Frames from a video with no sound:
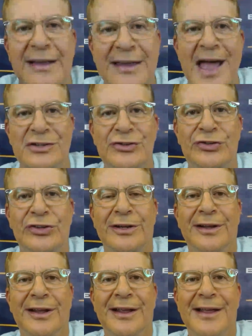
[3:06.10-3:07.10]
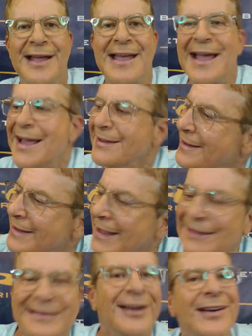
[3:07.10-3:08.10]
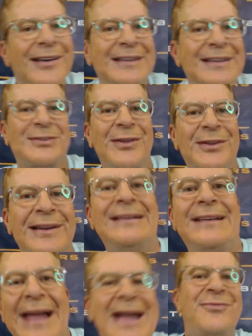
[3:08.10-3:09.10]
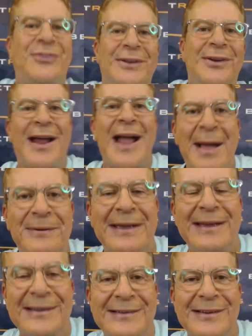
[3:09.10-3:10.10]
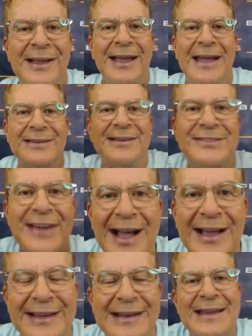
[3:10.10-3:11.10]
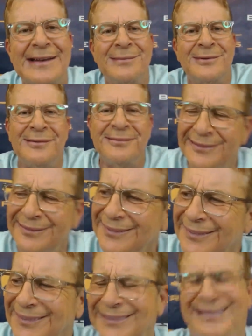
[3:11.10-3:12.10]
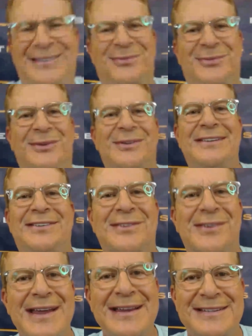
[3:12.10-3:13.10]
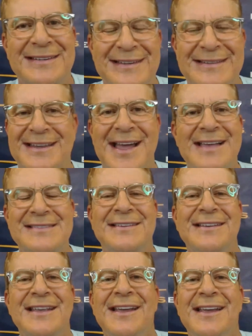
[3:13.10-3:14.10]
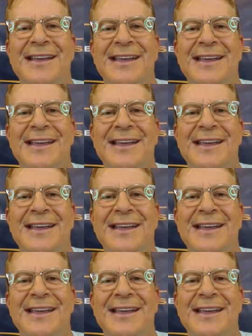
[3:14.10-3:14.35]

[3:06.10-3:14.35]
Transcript: the catch. And then they turn to each other, and they laugh, and they're happy, and they're jogging in. I'm going, this is really strange that these guys